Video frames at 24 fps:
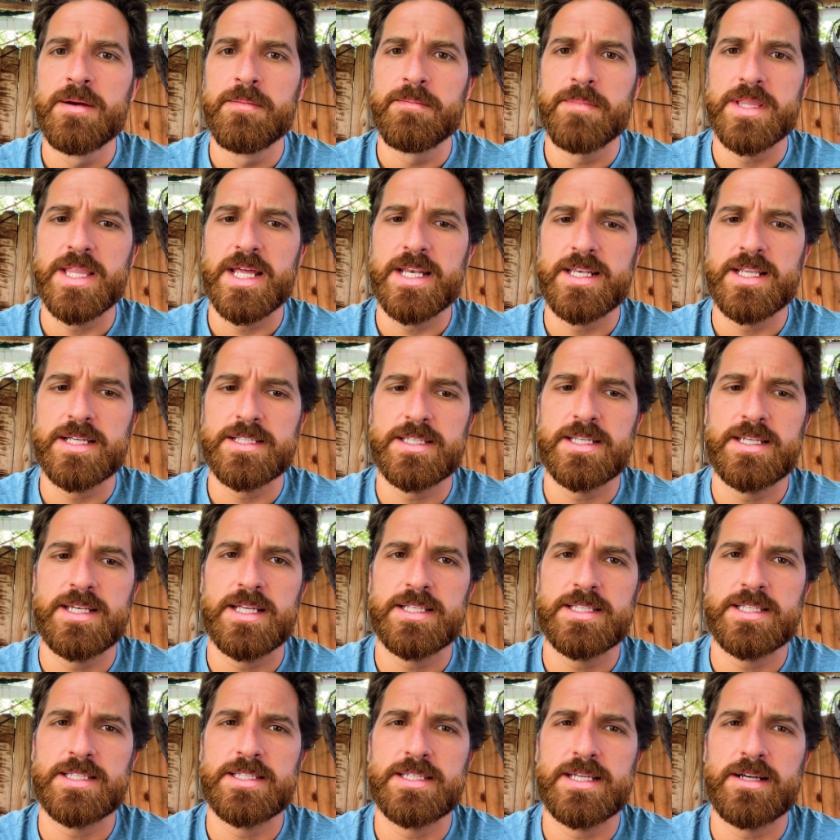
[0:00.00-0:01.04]
but that doesn't
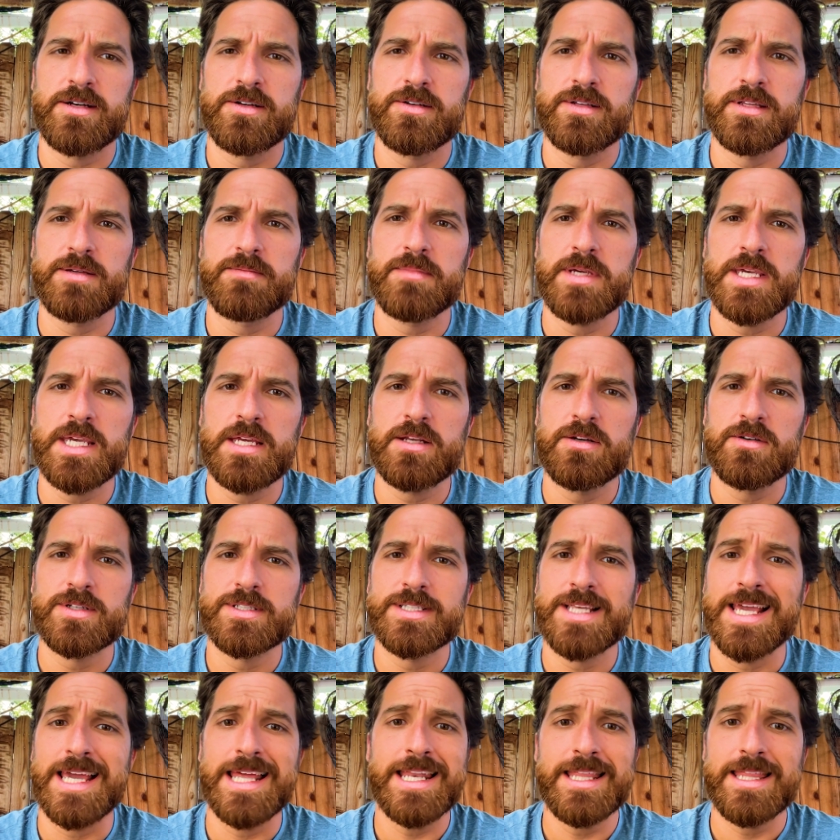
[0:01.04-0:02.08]
necessarily mean or
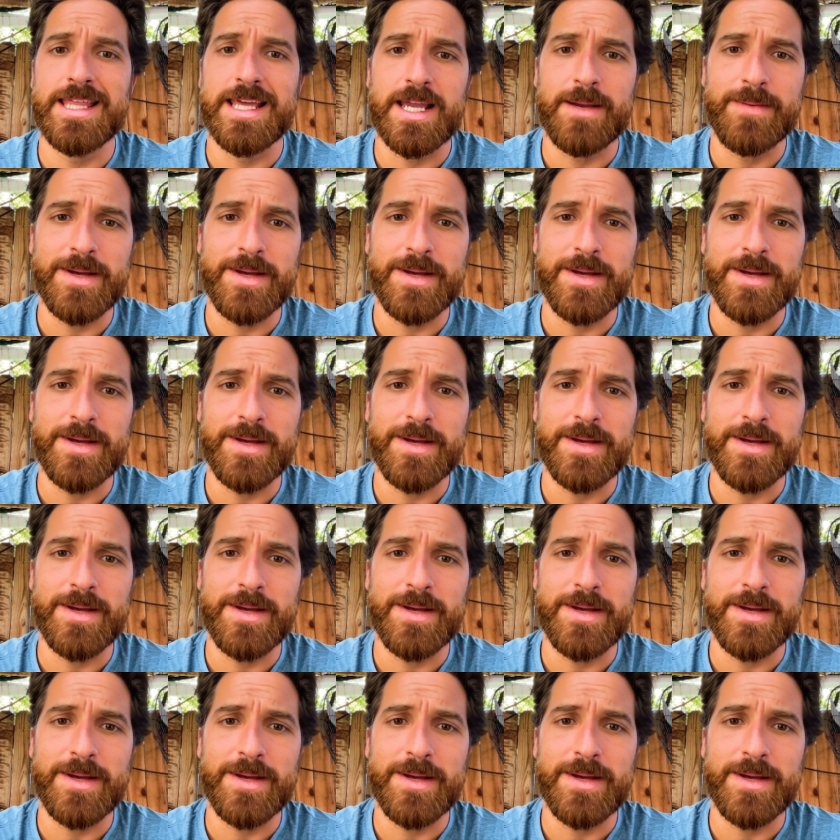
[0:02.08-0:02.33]
say anything